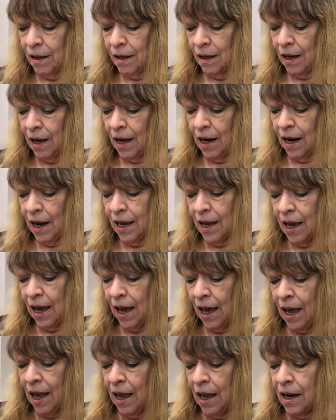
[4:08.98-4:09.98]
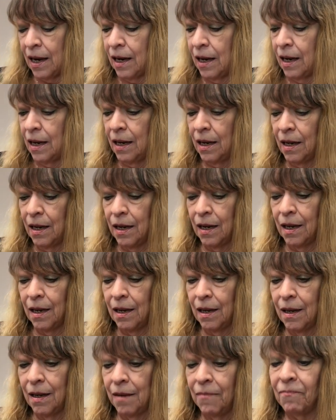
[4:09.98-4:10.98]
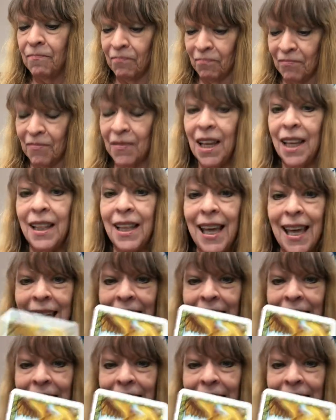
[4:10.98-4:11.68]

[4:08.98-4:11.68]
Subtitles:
And I get the